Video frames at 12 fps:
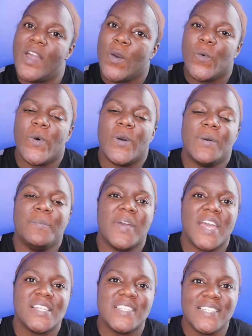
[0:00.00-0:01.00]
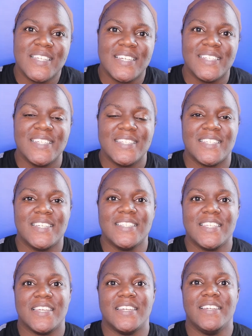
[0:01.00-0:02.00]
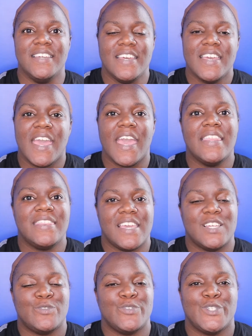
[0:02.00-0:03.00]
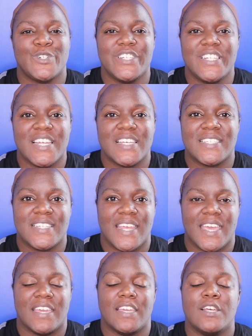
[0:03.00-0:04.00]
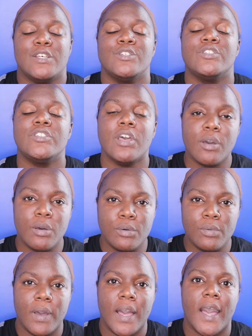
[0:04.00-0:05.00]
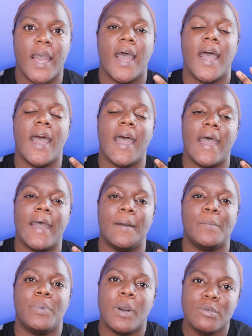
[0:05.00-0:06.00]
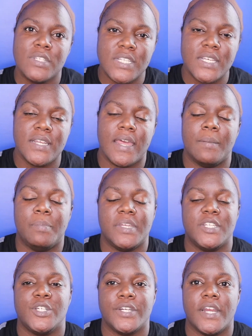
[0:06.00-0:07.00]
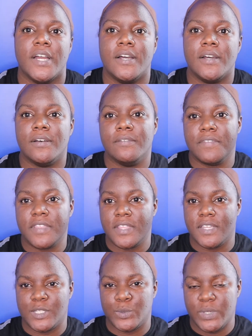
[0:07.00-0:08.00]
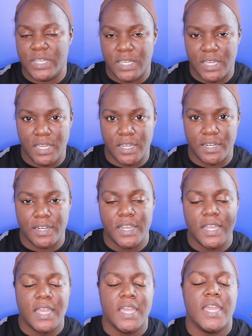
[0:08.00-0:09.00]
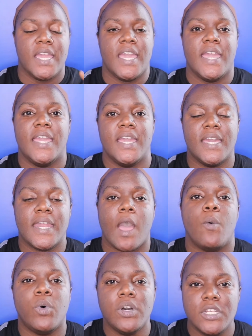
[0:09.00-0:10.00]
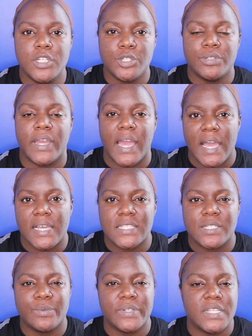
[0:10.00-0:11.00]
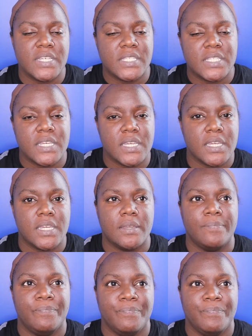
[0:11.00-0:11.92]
welcome back to Legally TT, and thanks for joining us today. So I posted a picture of this wig here, and I wanted you guys to really see,